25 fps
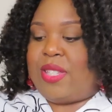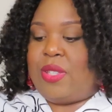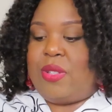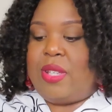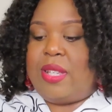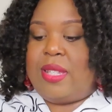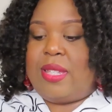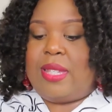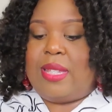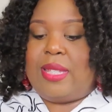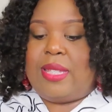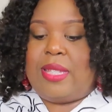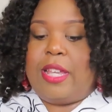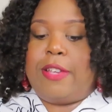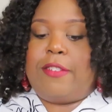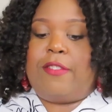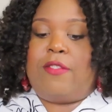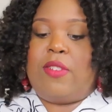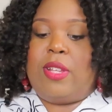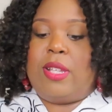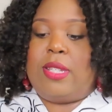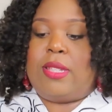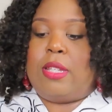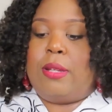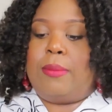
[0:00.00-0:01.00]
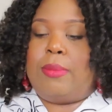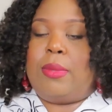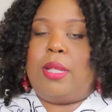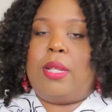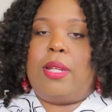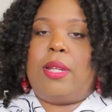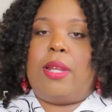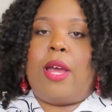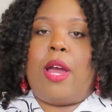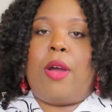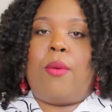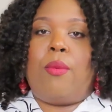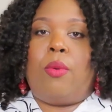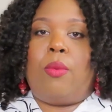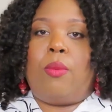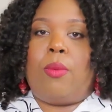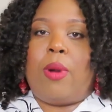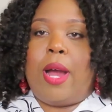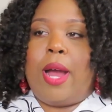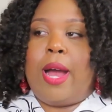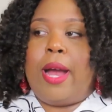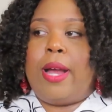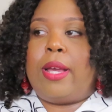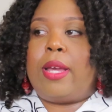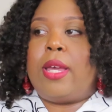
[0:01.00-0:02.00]
So this is definitely something that I would
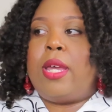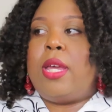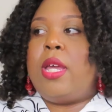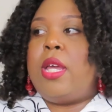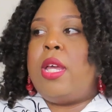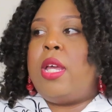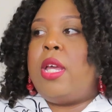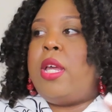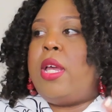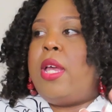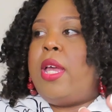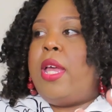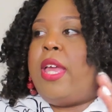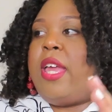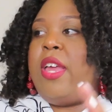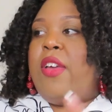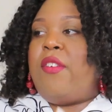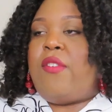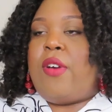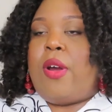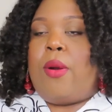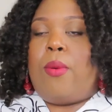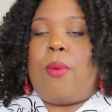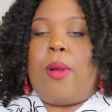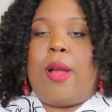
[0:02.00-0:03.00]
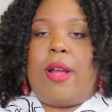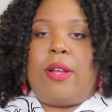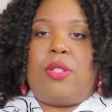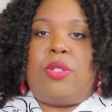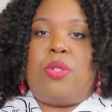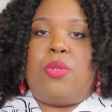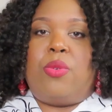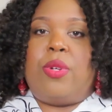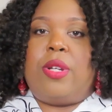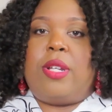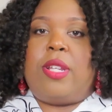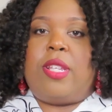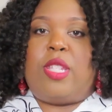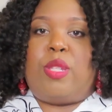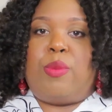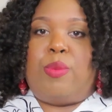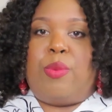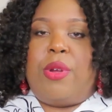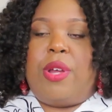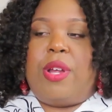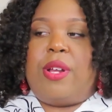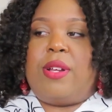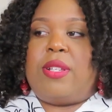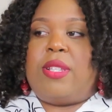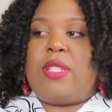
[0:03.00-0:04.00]
rock if I rock during the
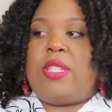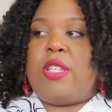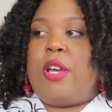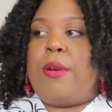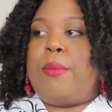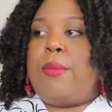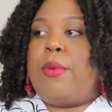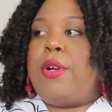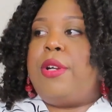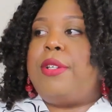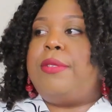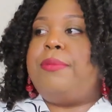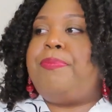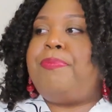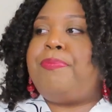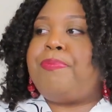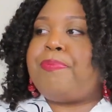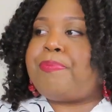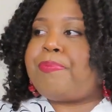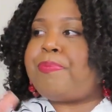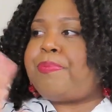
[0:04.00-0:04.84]
spring or summer.